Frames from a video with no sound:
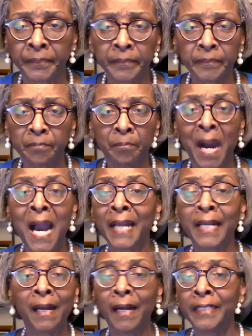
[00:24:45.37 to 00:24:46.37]
My
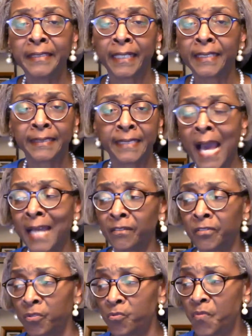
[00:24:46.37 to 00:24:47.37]
God does not
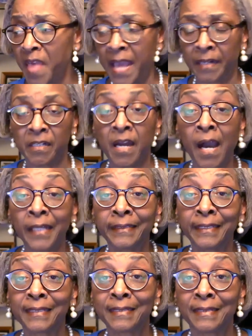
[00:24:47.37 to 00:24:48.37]
do that. God
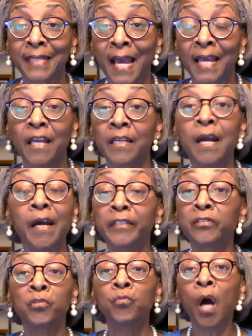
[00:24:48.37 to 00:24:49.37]
does not. God is
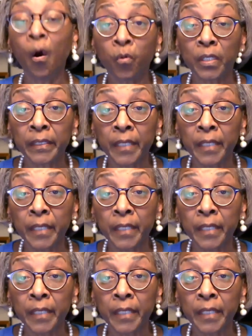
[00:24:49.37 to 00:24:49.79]
too holy.